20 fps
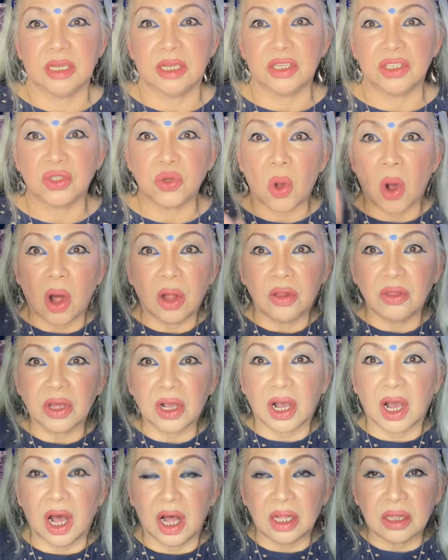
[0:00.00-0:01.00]
So all the
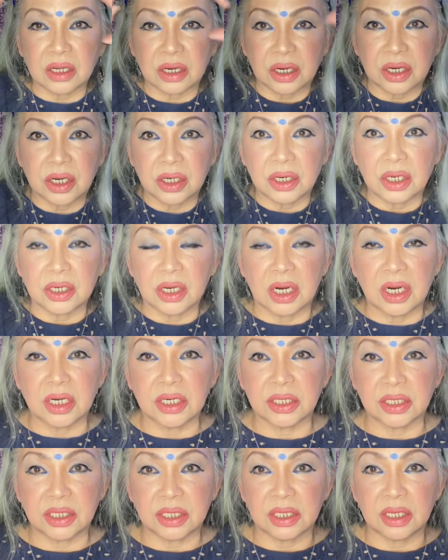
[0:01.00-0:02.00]
color
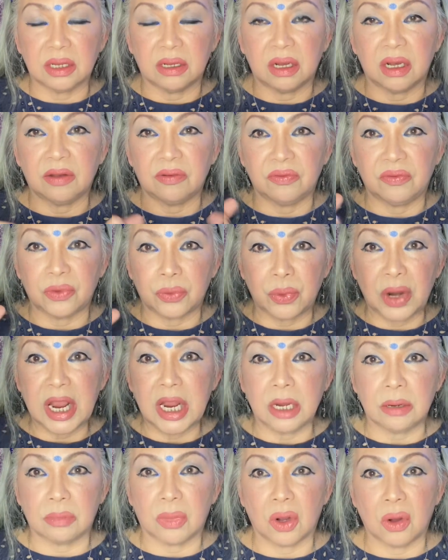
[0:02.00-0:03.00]
of the
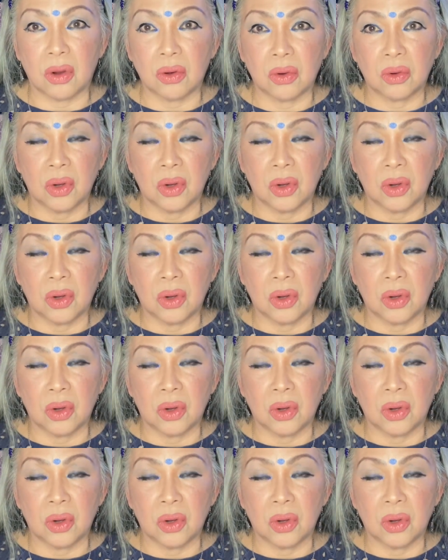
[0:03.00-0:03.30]
rainbow